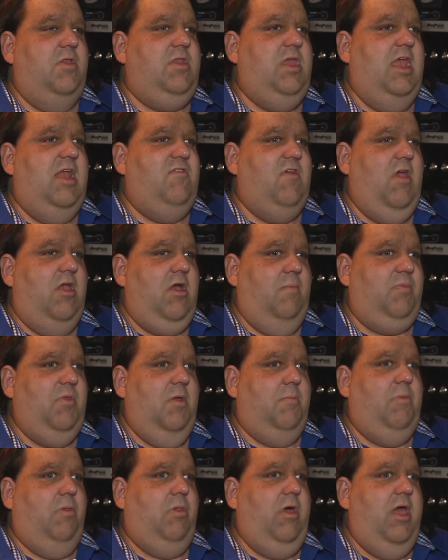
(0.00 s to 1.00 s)
DJ up
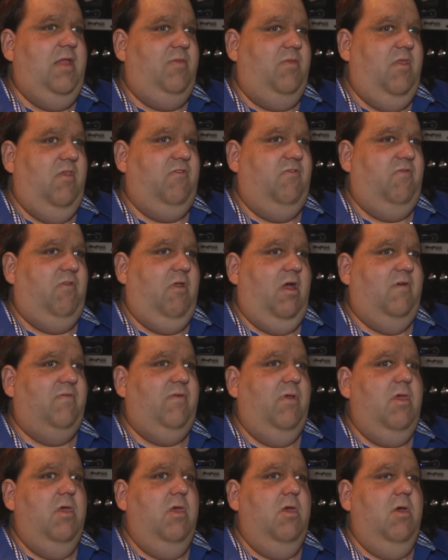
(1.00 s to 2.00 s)
that played this stuff
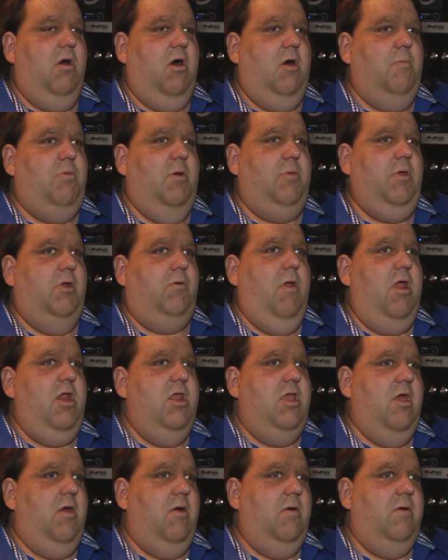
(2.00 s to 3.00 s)
on public
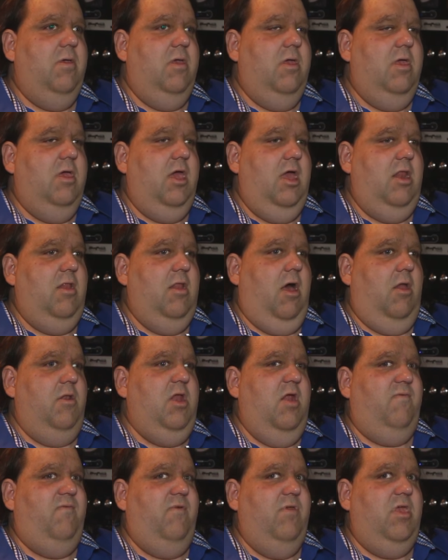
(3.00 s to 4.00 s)
radio. And I'll
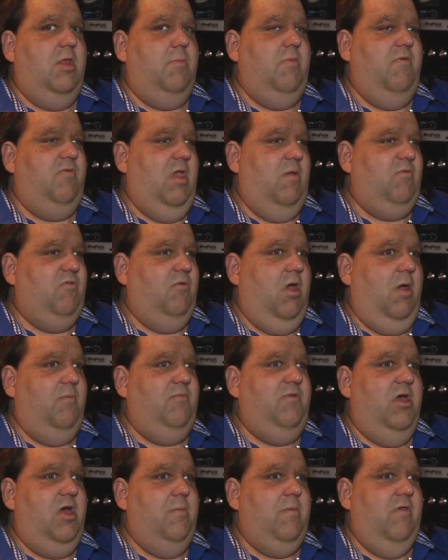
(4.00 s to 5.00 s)
never forget him. His name's Rob
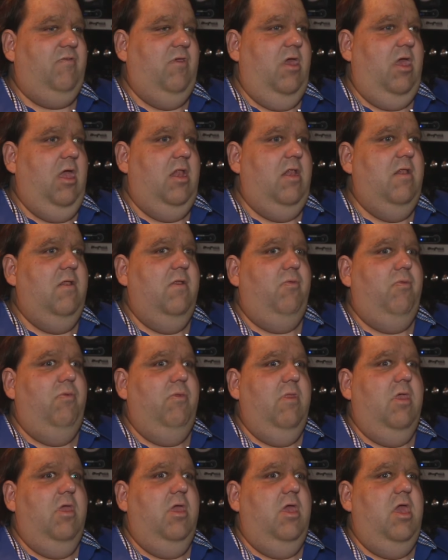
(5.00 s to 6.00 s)
Thomas, and
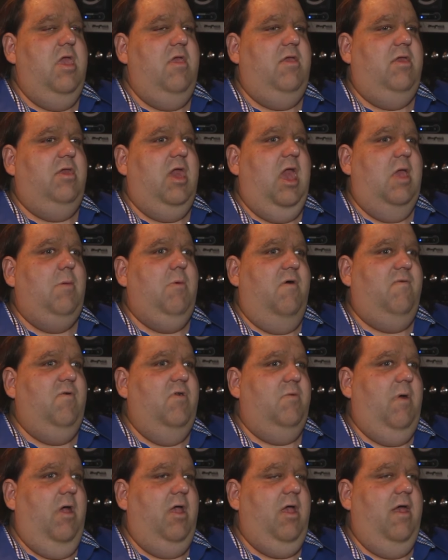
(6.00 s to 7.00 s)
he came over to
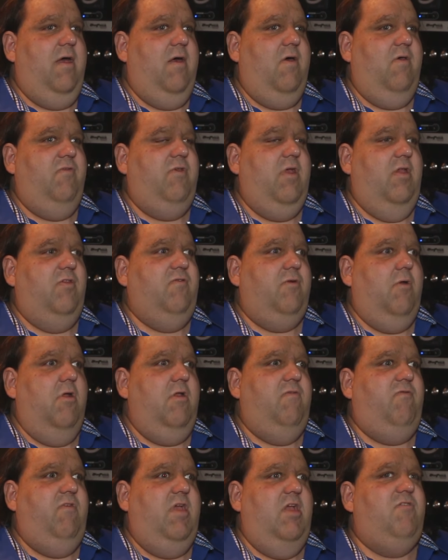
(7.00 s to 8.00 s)
my house and started
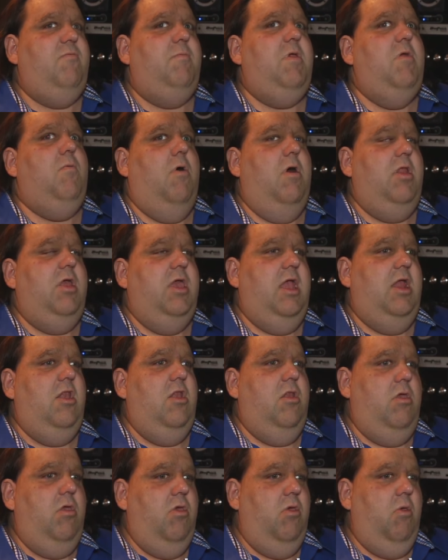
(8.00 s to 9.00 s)
teaching me what he
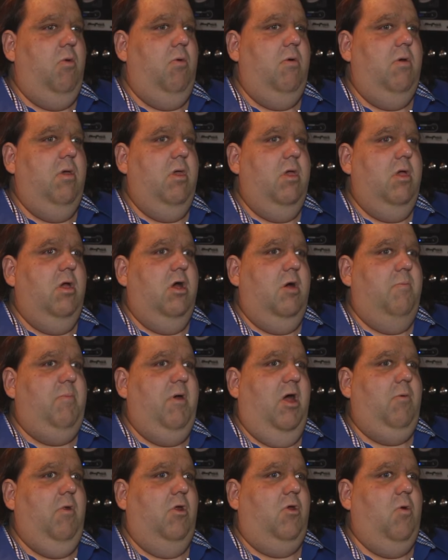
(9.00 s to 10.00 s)
knew
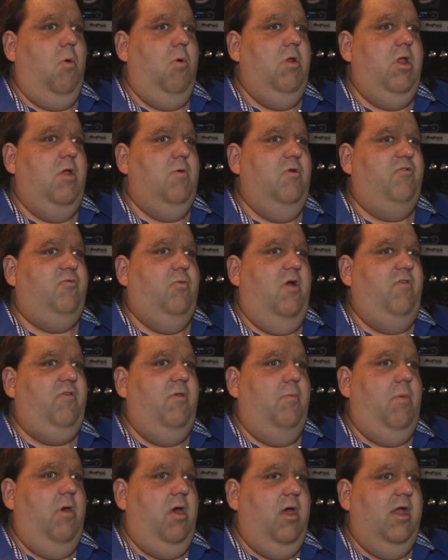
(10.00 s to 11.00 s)
about recording, which
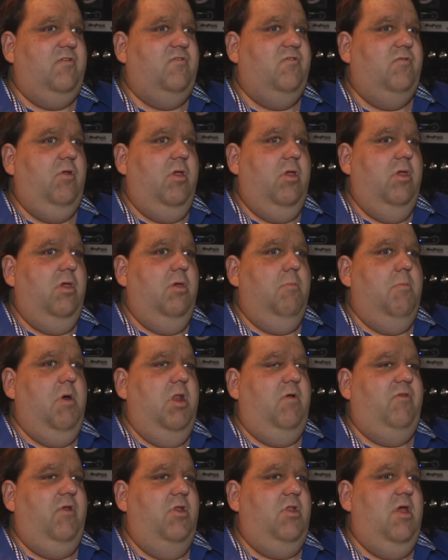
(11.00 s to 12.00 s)
wasn't much, but it
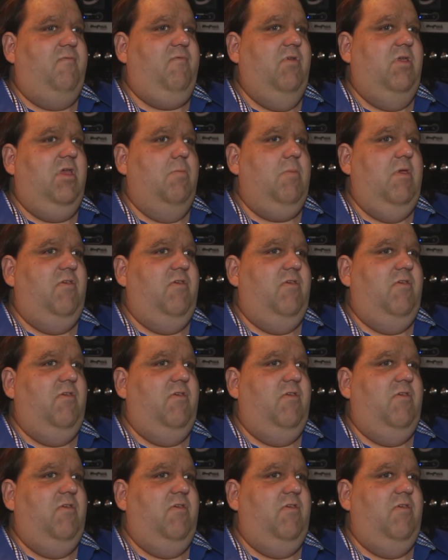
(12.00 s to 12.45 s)
was enough to get me